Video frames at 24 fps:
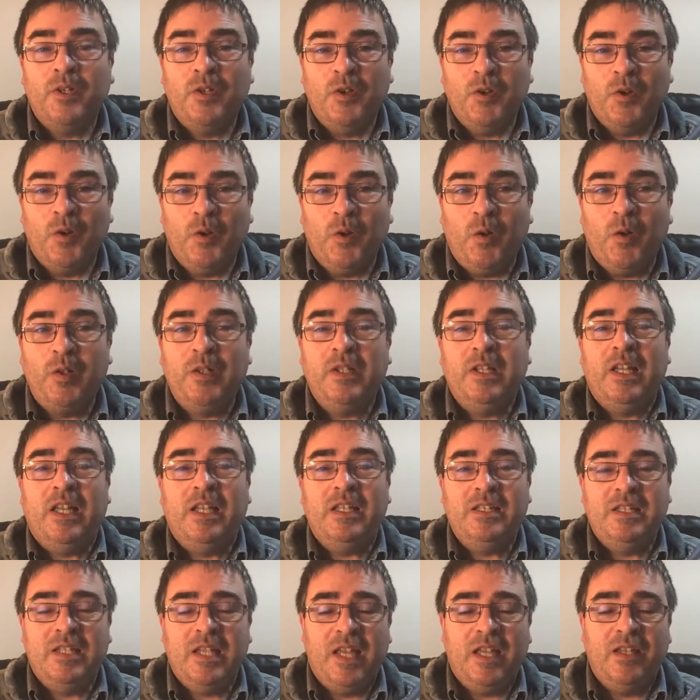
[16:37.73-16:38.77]
But
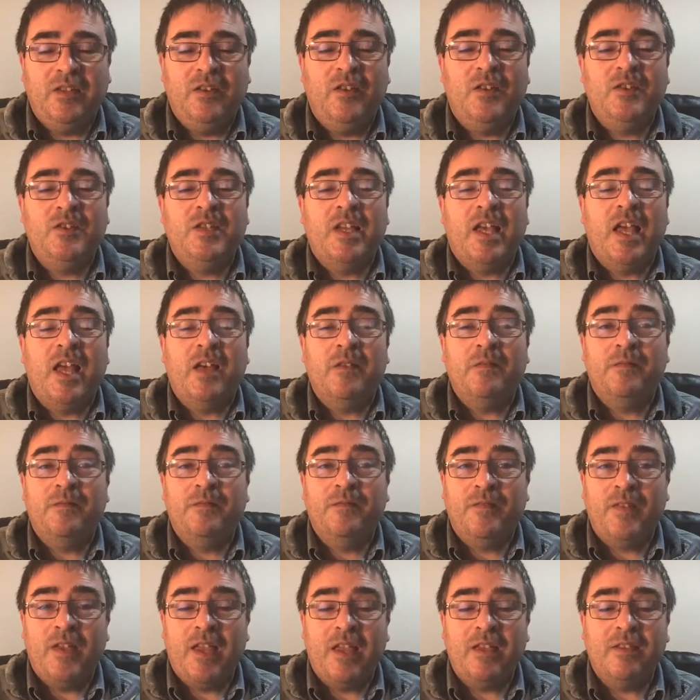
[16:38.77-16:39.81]
God continues to
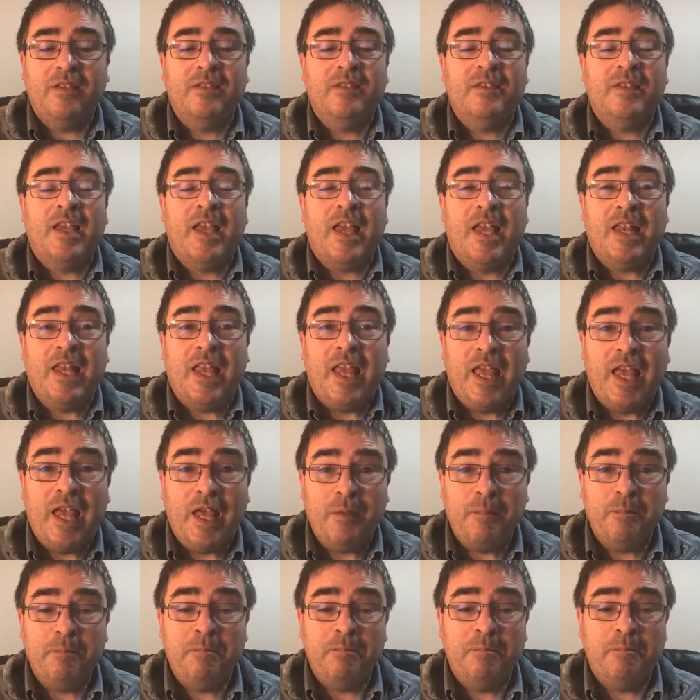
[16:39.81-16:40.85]
have faith
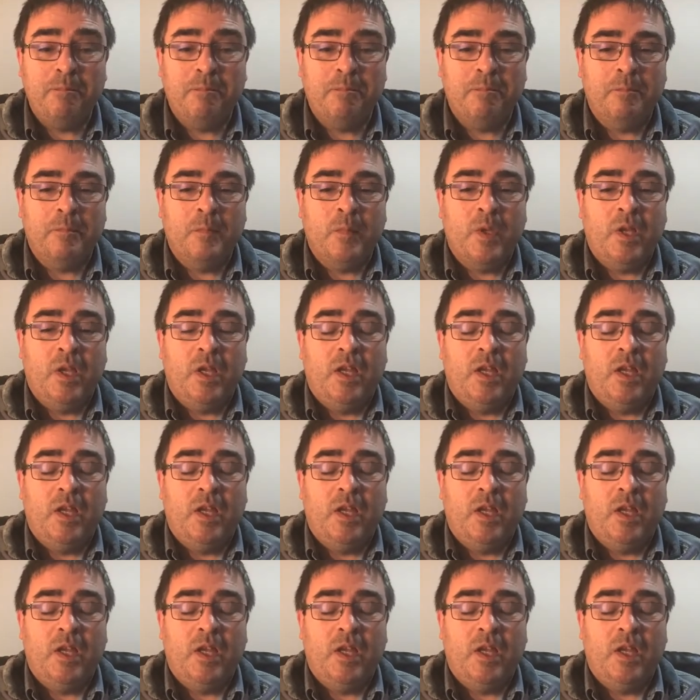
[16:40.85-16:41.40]
in him.